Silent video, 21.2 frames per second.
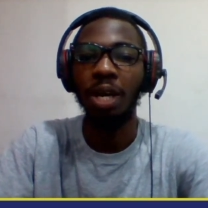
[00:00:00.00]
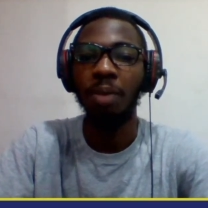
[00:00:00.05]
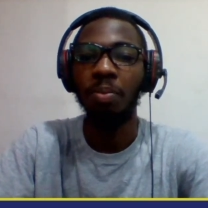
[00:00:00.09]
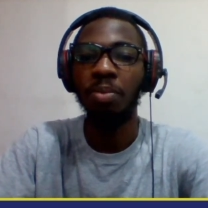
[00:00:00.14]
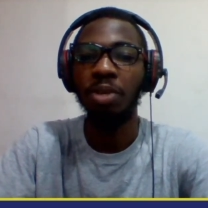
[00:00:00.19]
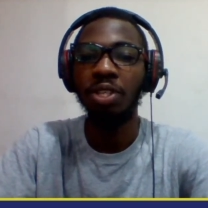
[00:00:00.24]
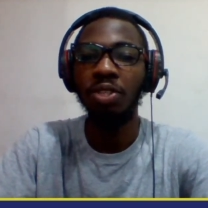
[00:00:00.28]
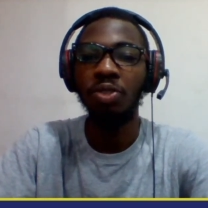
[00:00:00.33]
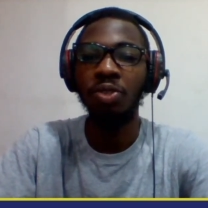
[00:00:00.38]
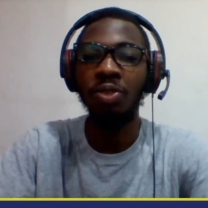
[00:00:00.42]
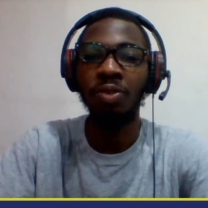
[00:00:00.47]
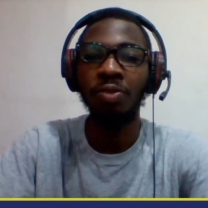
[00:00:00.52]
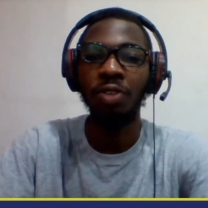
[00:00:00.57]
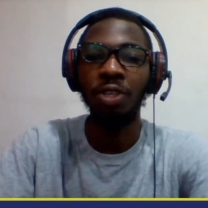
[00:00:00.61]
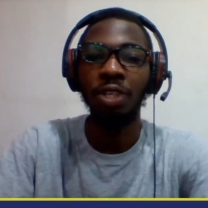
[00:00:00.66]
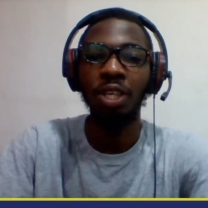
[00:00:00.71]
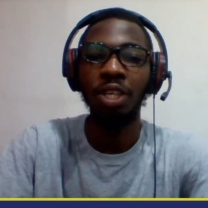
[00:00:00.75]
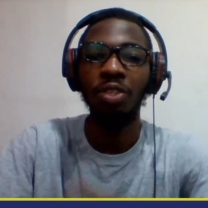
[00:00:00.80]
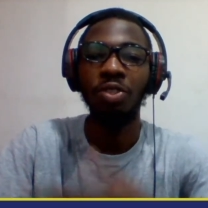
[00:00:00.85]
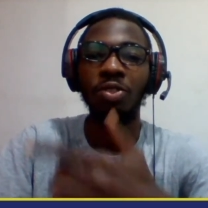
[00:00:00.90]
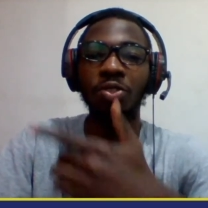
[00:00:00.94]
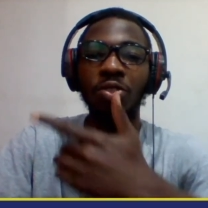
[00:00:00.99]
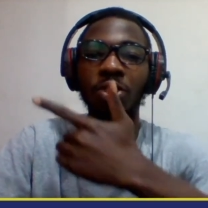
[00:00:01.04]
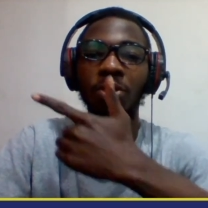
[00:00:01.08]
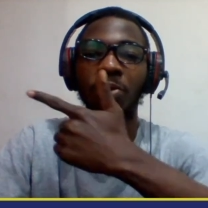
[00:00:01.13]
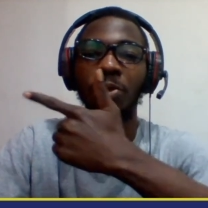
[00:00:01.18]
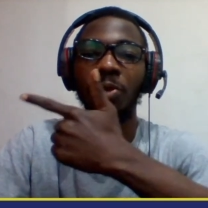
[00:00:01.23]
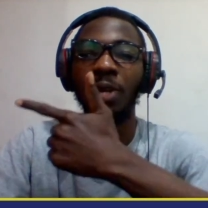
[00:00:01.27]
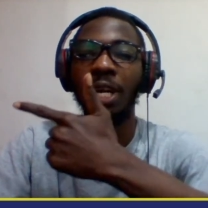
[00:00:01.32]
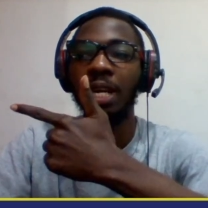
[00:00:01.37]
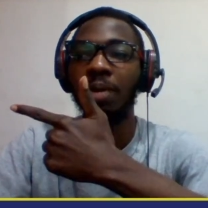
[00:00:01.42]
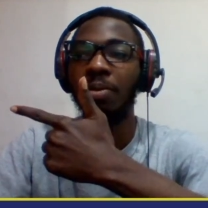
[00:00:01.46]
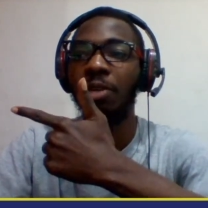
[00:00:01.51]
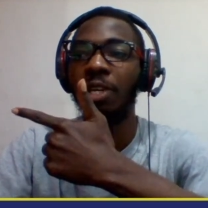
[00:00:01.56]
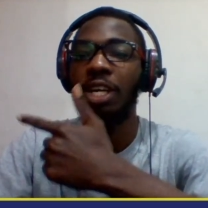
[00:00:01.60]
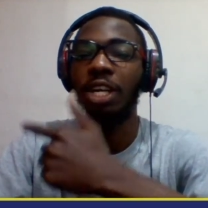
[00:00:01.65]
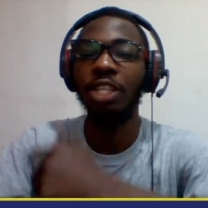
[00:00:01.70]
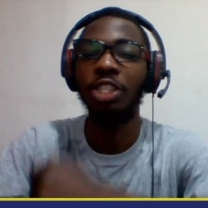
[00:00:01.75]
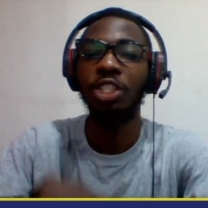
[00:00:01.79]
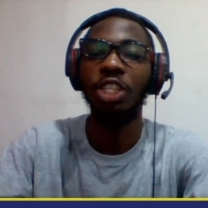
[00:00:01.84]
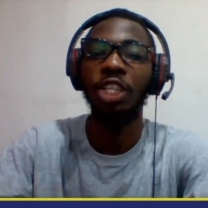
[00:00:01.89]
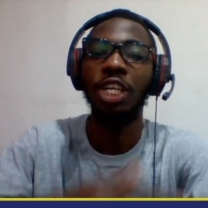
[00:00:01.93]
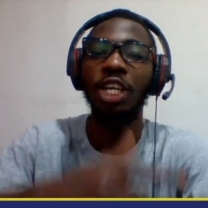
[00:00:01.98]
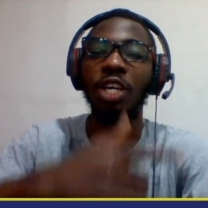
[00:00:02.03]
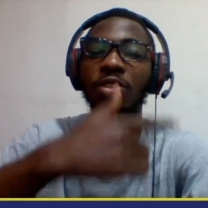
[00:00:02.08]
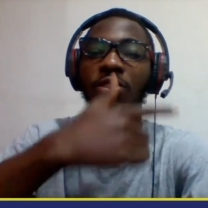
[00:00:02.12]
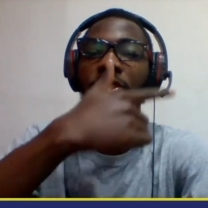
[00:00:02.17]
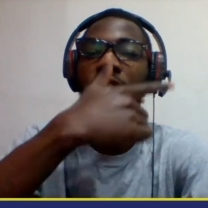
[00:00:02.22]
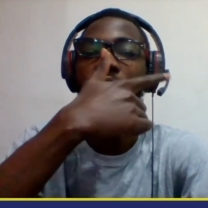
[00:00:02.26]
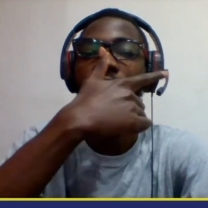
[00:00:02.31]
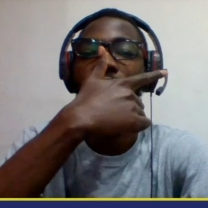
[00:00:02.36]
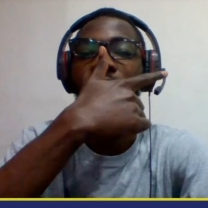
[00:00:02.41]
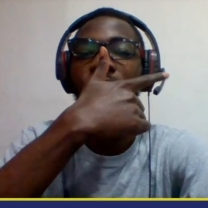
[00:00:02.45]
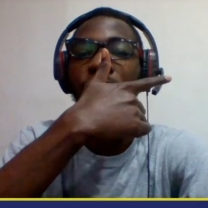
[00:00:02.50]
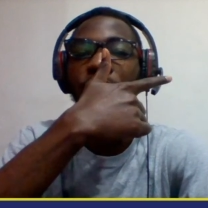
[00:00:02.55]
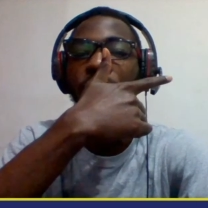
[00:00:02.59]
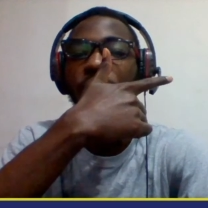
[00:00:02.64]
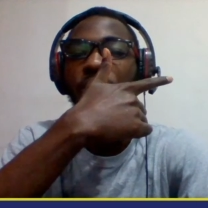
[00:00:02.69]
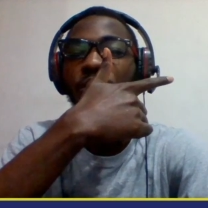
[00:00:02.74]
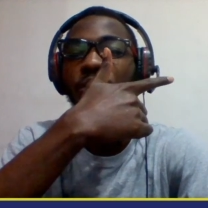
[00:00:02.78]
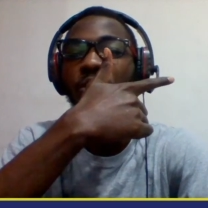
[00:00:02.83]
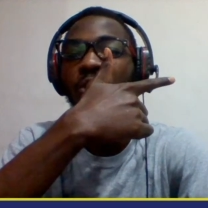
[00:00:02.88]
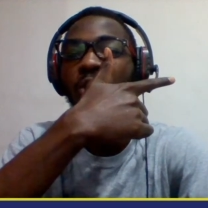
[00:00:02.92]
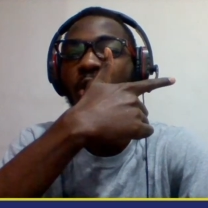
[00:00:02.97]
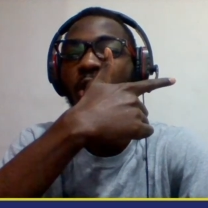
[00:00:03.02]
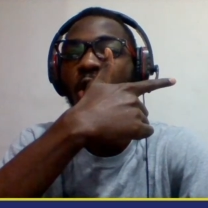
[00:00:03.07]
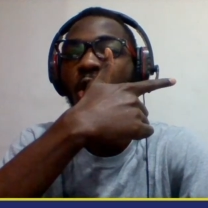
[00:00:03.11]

and please do not forget to subscribe and check out the video